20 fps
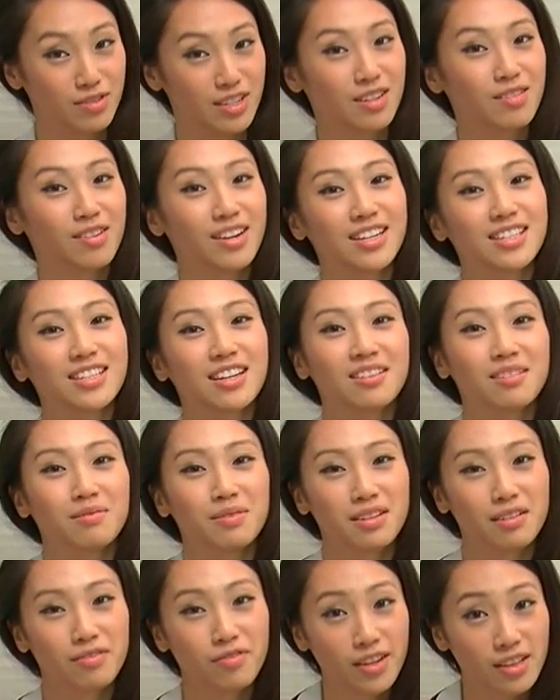really quite excited
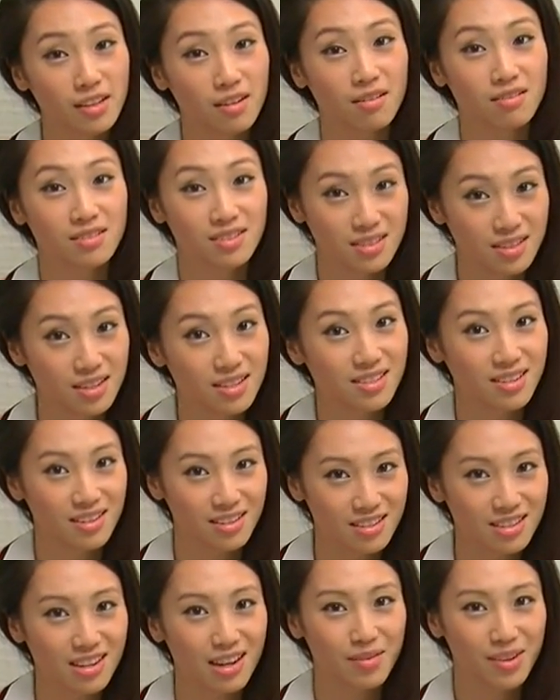about the fact that all this dead skin
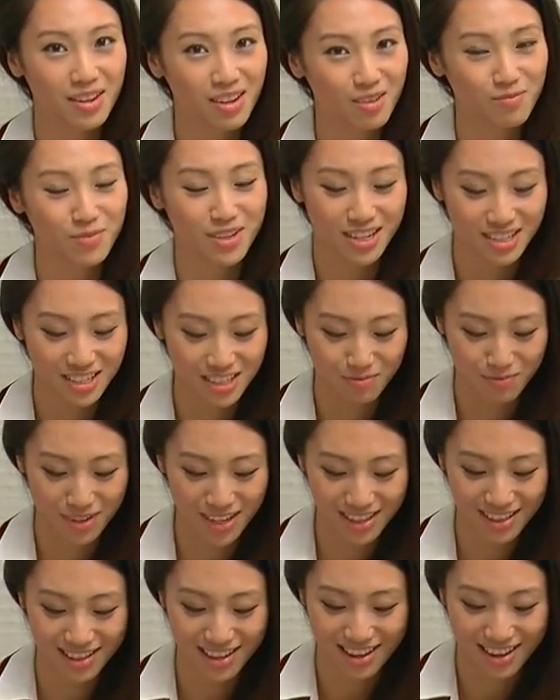is coming off because it's
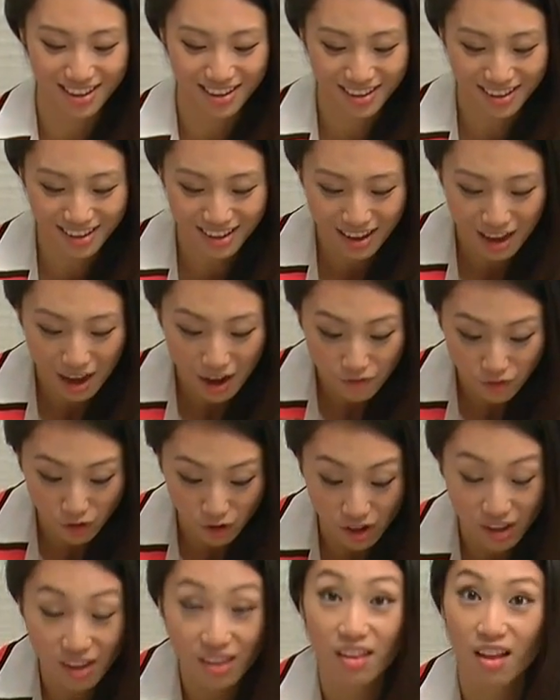been there
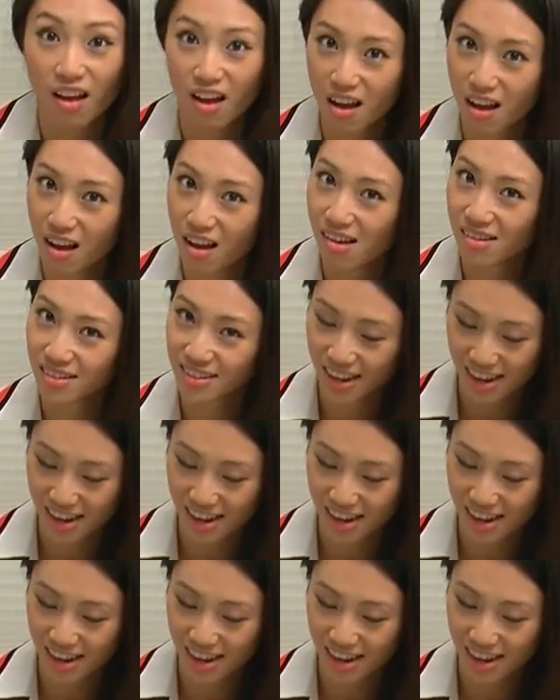for a long